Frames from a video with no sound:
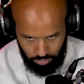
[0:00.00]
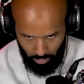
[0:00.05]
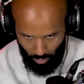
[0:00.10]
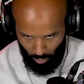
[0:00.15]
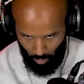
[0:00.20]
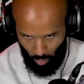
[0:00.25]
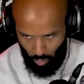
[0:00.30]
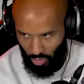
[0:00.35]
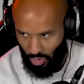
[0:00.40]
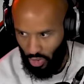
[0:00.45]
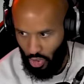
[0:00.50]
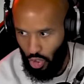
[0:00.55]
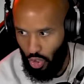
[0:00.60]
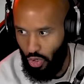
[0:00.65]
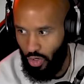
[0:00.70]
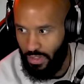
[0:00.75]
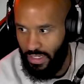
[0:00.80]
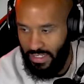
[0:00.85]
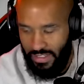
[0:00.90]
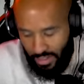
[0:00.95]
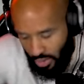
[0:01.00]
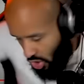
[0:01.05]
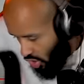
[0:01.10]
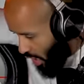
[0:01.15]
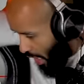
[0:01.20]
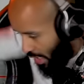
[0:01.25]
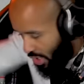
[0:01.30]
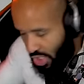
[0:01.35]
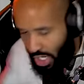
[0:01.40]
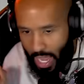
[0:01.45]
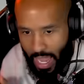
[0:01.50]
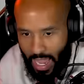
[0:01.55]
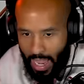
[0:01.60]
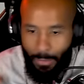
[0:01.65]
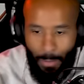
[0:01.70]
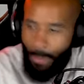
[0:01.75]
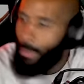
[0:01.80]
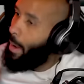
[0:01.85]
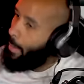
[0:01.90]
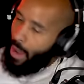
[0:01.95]
Where Takeru doesn't sashay and
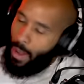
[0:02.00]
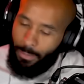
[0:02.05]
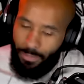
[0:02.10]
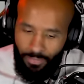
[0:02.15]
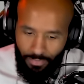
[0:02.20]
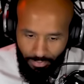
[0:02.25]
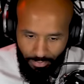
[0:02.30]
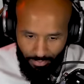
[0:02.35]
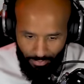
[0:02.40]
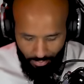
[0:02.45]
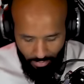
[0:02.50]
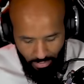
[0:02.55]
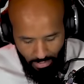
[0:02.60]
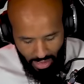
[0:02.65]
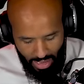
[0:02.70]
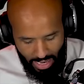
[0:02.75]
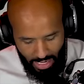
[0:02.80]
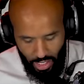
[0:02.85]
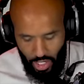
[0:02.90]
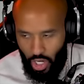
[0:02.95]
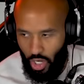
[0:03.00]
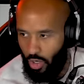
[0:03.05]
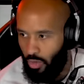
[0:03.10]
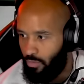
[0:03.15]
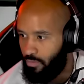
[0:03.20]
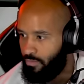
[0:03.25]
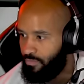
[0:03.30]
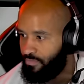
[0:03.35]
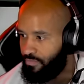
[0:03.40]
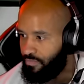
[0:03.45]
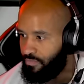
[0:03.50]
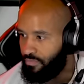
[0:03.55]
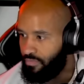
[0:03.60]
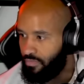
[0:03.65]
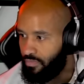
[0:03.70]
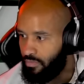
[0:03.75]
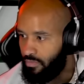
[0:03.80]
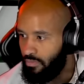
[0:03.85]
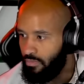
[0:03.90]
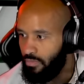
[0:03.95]
bop, bop, bop, and go.
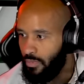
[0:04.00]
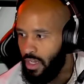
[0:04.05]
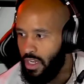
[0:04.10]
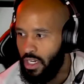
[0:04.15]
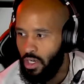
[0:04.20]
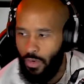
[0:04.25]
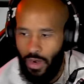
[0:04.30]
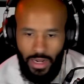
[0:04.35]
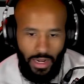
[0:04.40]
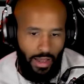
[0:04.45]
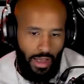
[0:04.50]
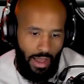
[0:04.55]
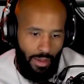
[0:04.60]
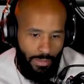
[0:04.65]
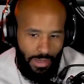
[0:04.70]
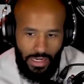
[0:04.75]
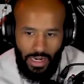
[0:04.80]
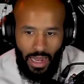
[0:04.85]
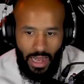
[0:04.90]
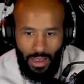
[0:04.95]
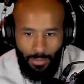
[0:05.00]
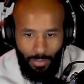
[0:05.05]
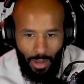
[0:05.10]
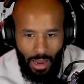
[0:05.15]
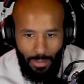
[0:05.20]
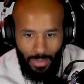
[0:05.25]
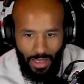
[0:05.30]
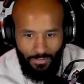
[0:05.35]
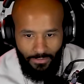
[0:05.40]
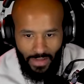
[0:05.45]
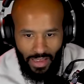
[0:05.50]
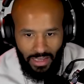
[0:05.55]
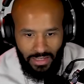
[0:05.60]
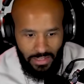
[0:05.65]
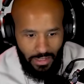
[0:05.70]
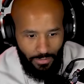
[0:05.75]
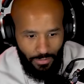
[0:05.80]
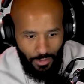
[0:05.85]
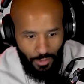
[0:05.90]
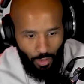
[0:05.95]
And granted, I mean, I'm probably not fast
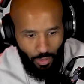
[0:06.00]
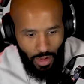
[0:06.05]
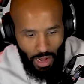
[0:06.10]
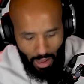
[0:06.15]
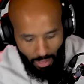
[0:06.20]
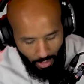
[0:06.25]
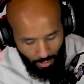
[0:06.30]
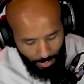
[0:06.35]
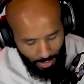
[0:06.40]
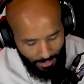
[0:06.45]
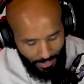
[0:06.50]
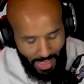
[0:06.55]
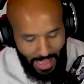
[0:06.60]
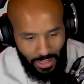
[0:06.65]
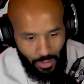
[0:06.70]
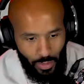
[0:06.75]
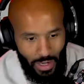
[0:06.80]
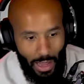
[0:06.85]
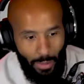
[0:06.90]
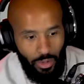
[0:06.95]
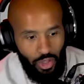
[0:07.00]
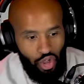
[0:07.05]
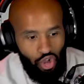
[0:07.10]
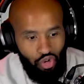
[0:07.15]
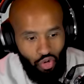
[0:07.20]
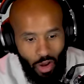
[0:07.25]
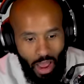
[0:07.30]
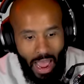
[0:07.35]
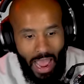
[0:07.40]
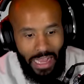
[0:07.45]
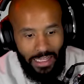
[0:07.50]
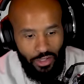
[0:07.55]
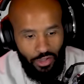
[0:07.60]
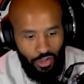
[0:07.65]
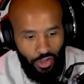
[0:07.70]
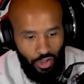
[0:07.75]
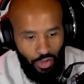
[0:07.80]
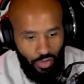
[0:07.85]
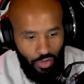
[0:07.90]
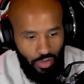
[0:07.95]
enough to do it either, but that's what I would try to do.